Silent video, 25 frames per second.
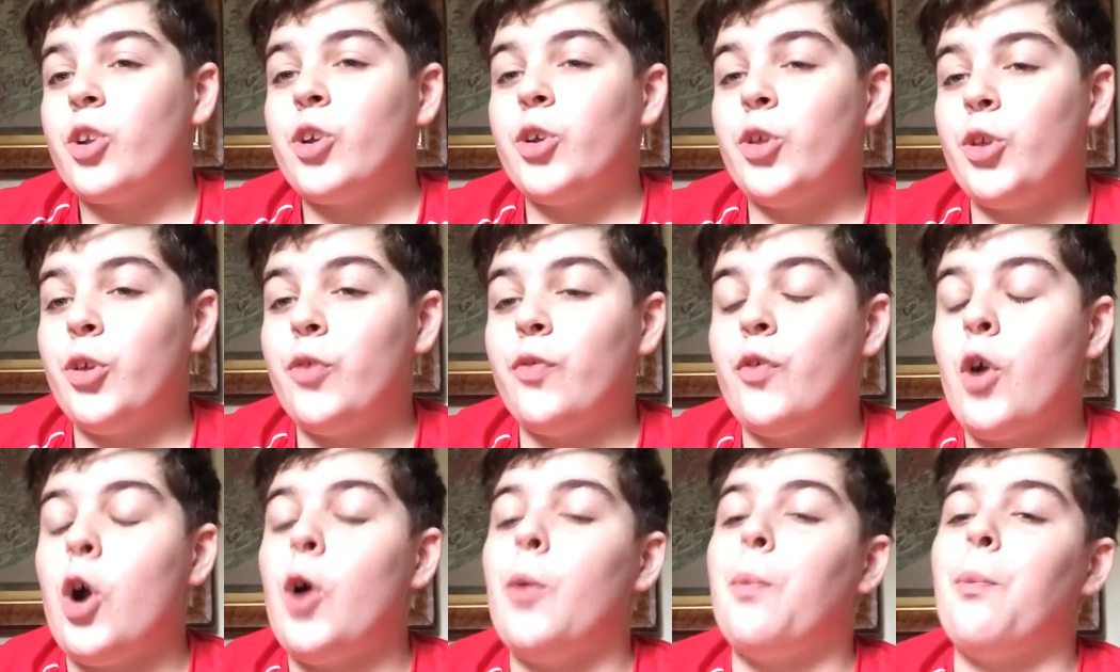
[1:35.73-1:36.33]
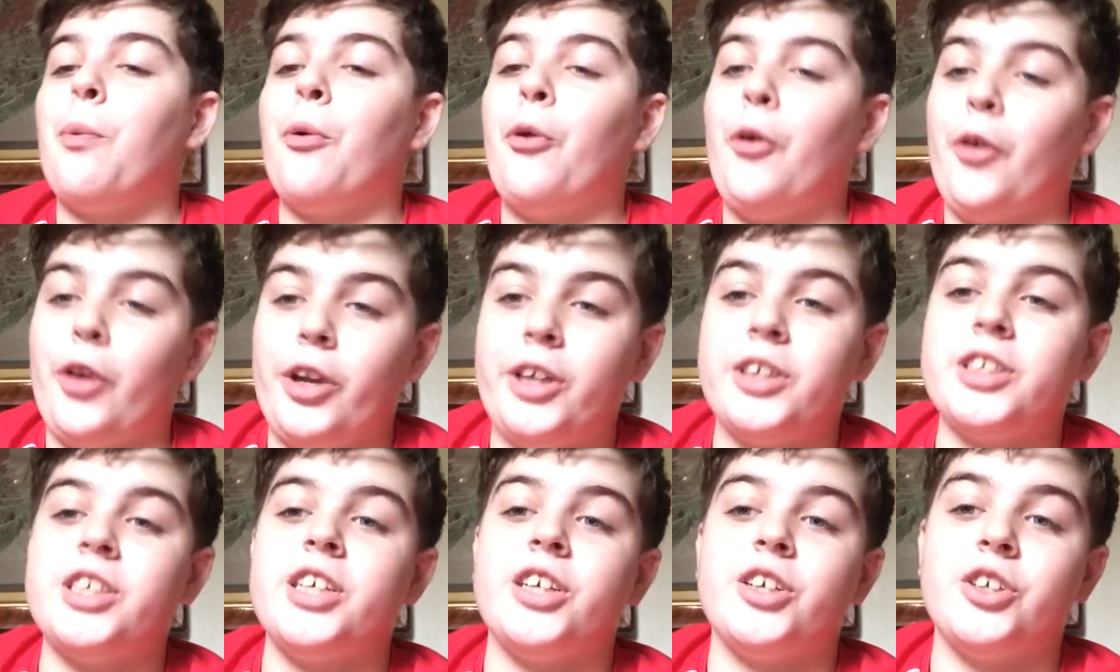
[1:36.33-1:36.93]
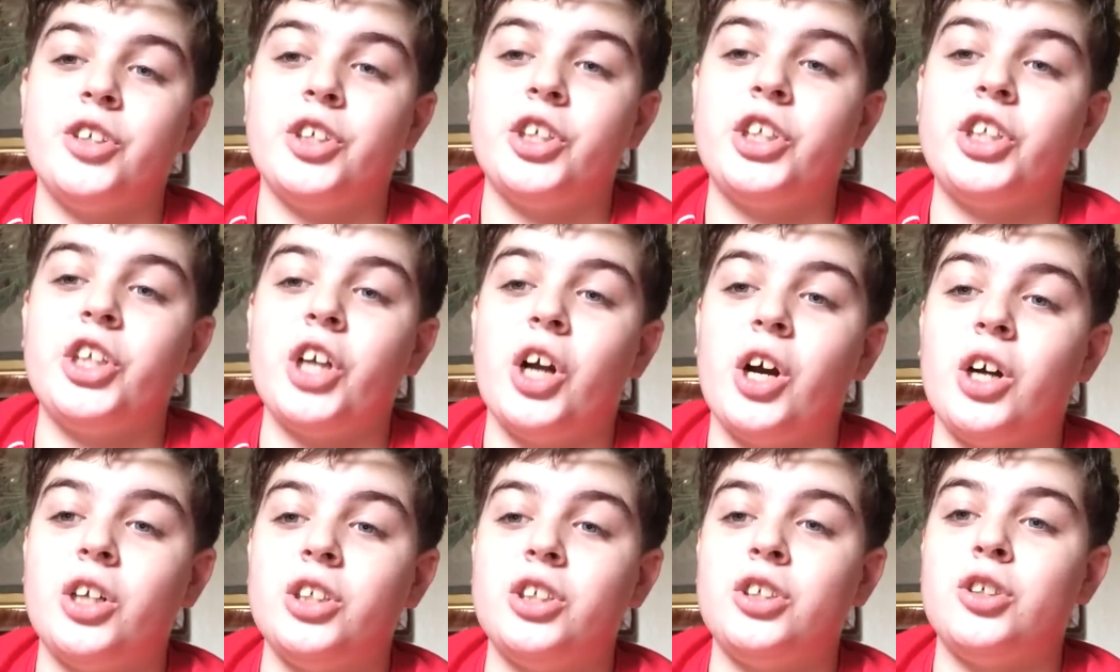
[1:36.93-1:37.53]
you've got a pretty good
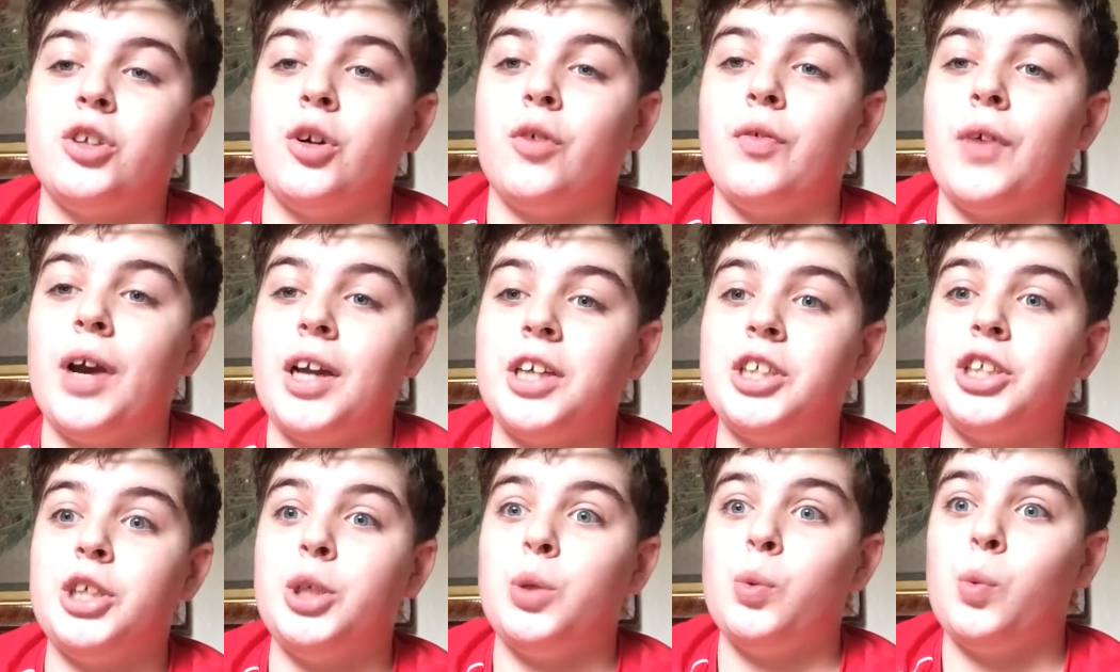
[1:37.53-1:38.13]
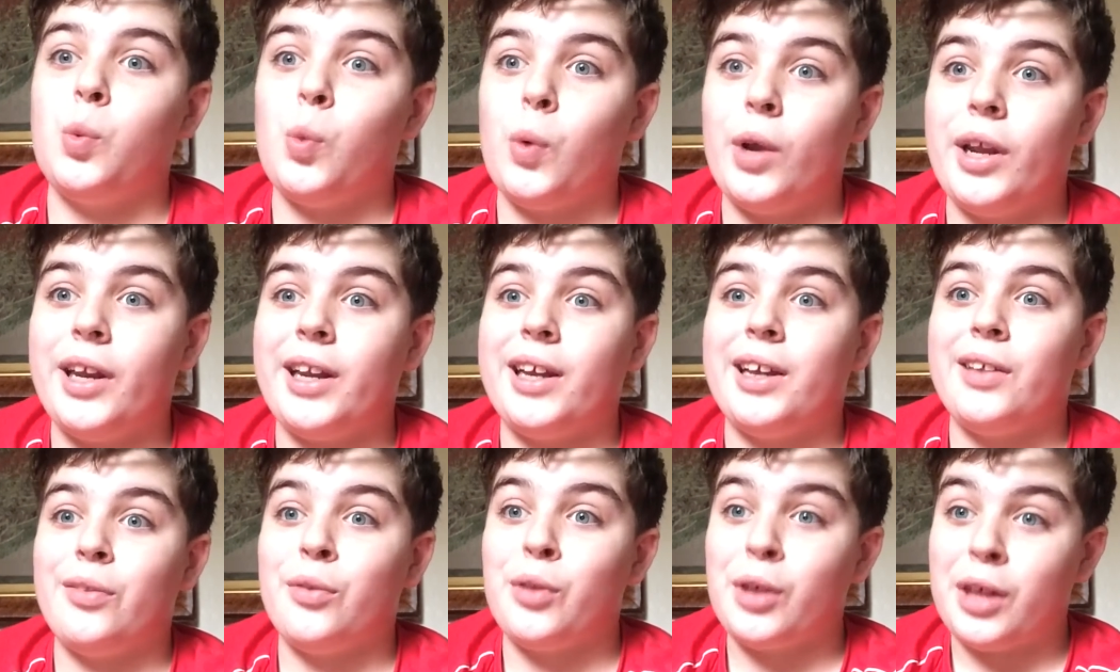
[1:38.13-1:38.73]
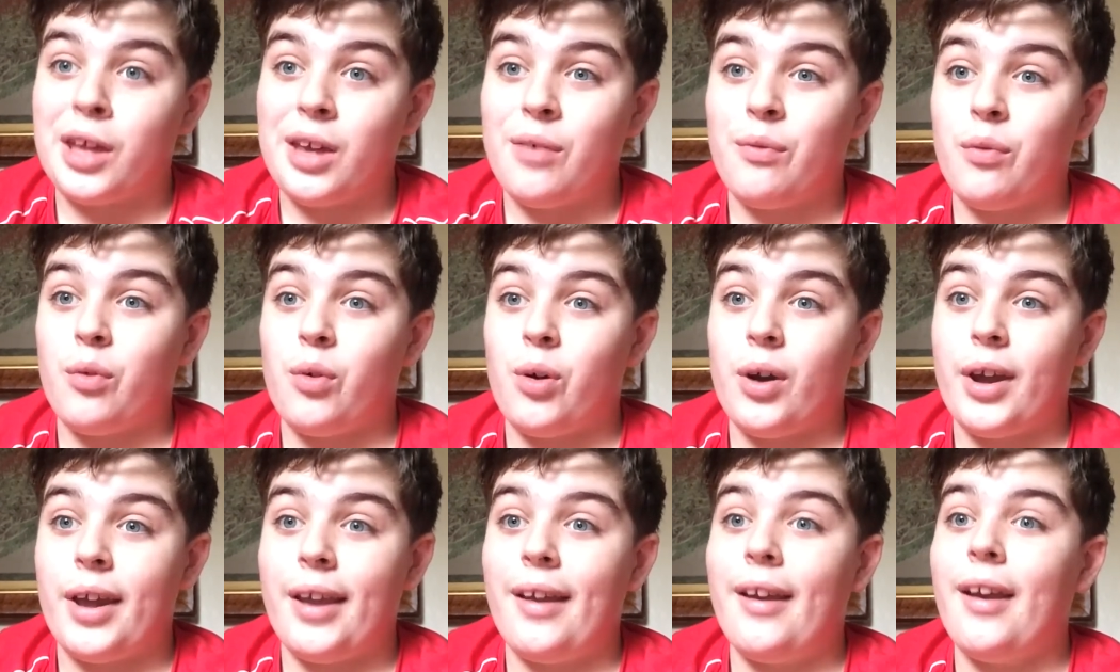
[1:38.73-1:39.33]
chance of actually winning the
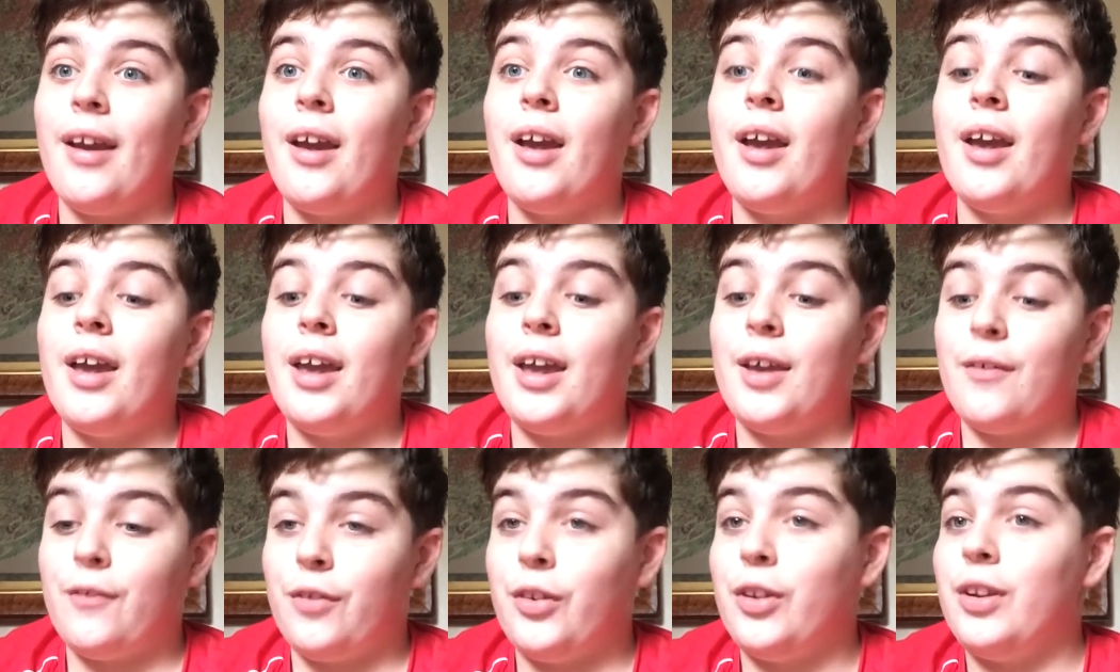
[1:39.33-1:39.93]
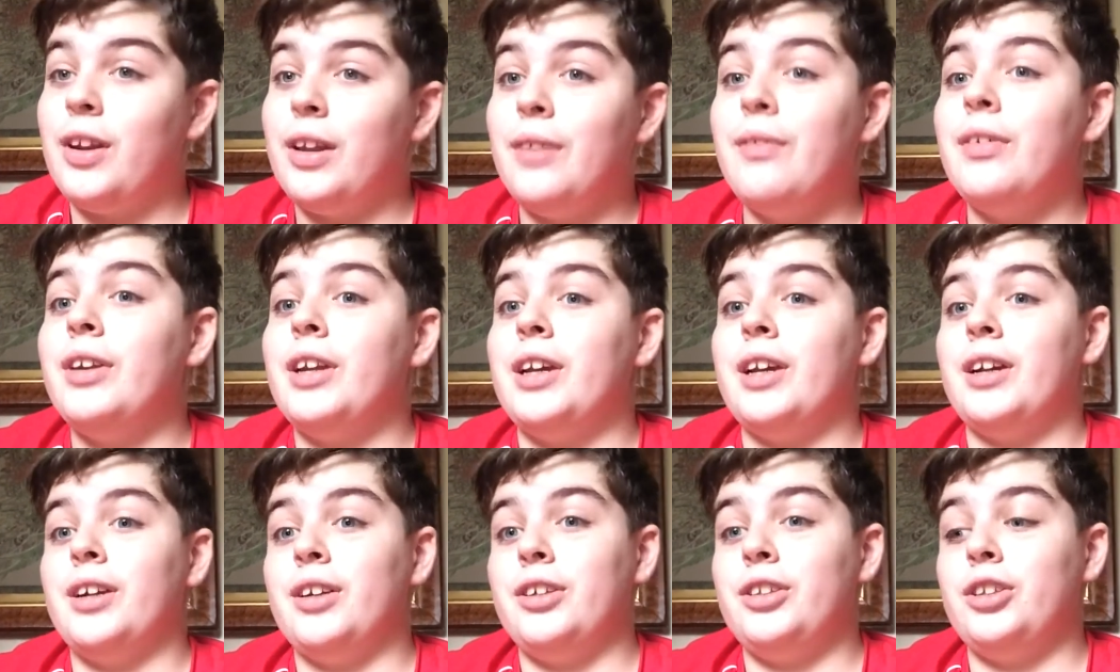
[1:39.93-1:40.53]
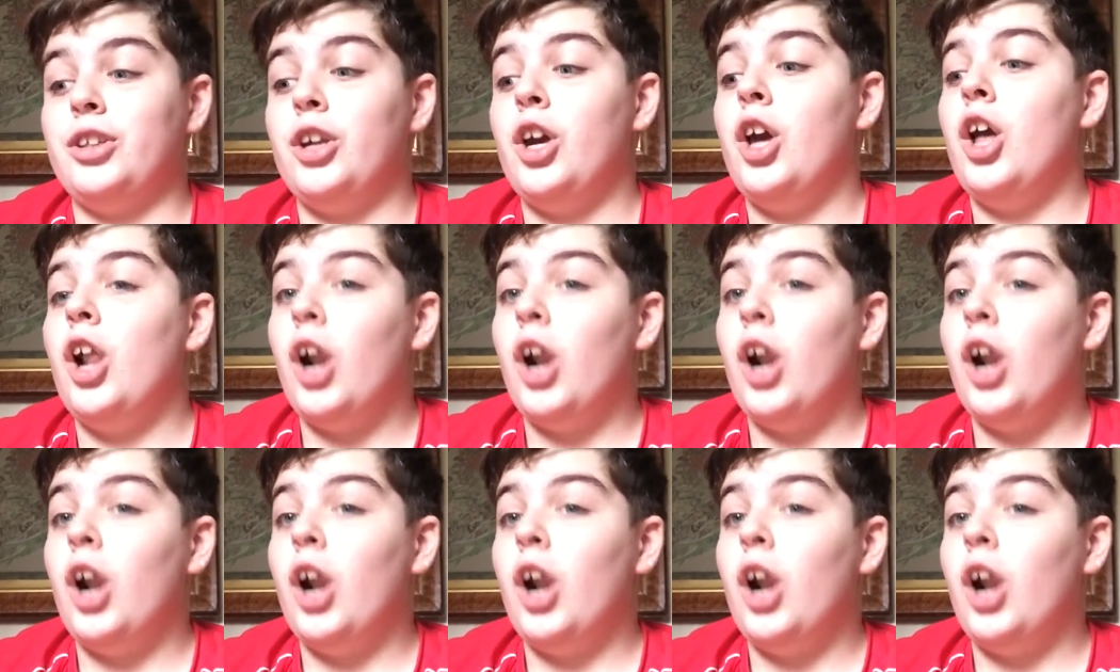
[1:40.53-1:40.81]
giveaway if you live in England.